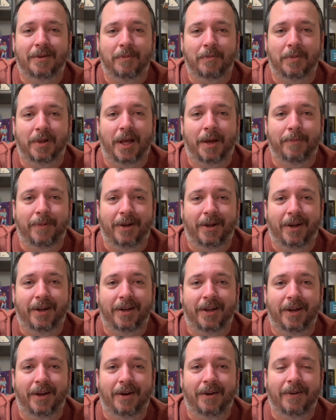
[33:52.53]
blabbing
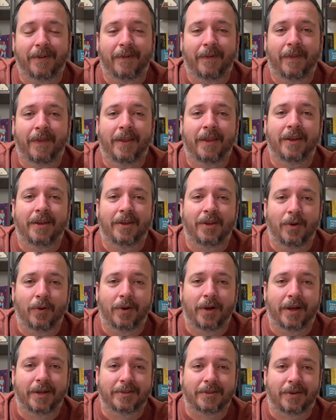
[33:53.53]
on here.
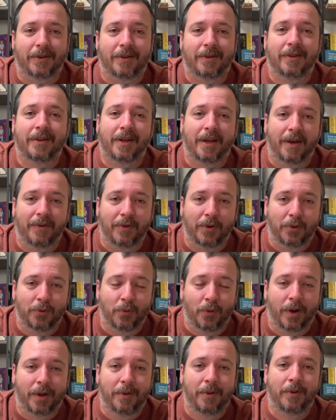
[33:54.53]
You guys all have a
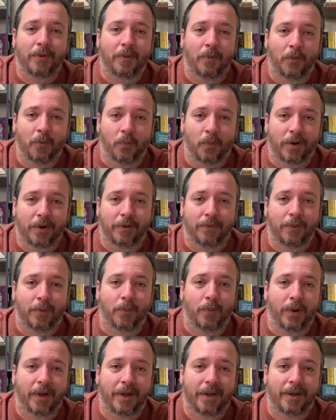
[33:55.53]
great,
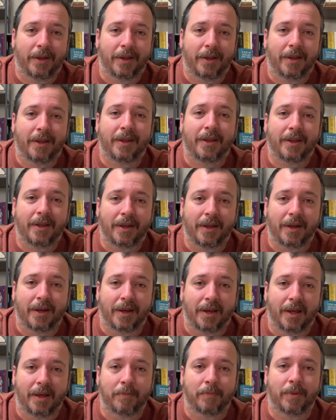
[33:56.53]
wonderful week
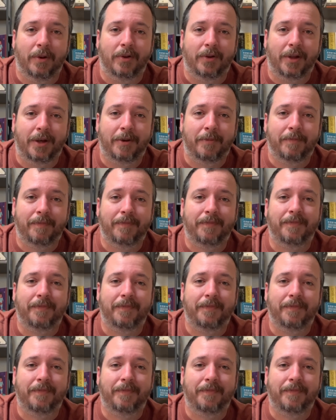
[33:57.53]
and keep building.